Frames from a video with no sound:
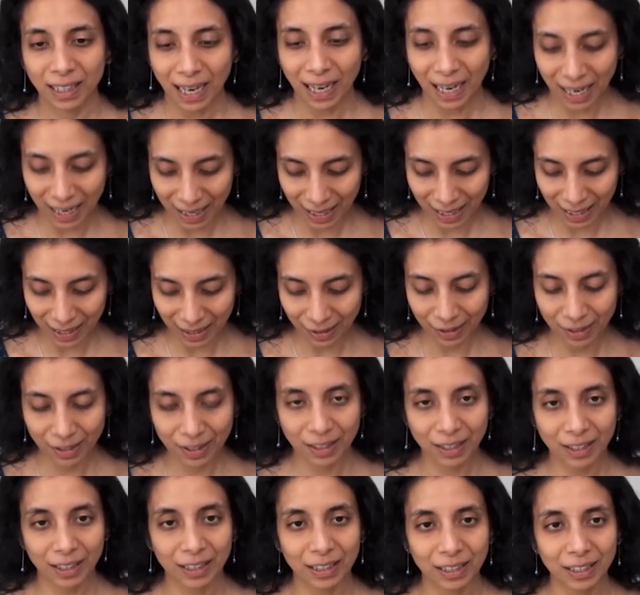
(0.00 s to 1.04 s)
And
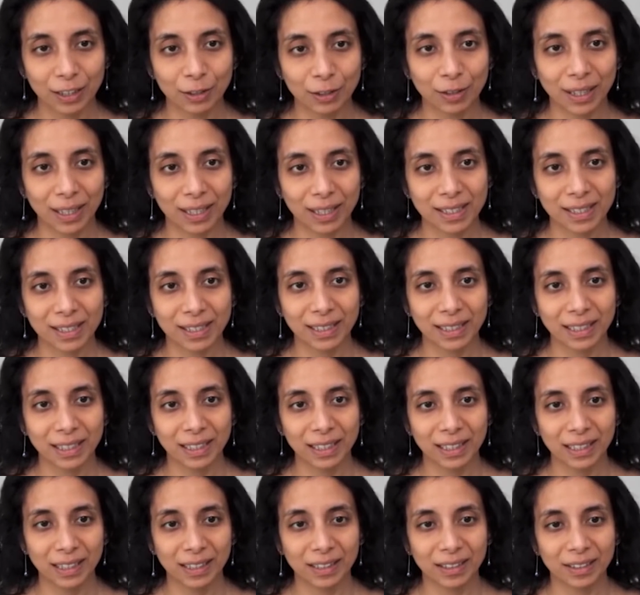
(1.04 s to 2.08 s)
you can see
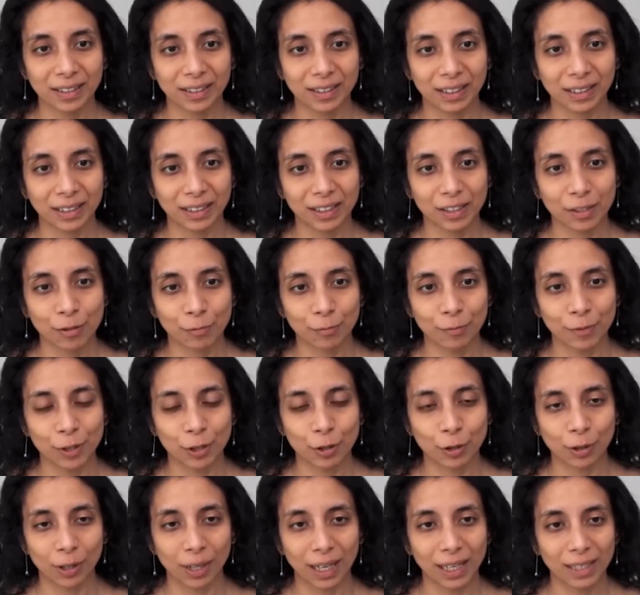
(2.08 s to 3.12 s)
here in this
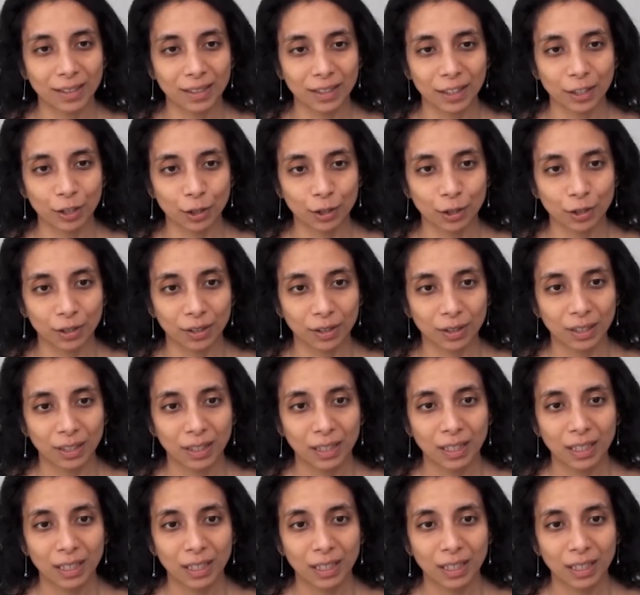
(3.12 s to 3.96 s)
visualization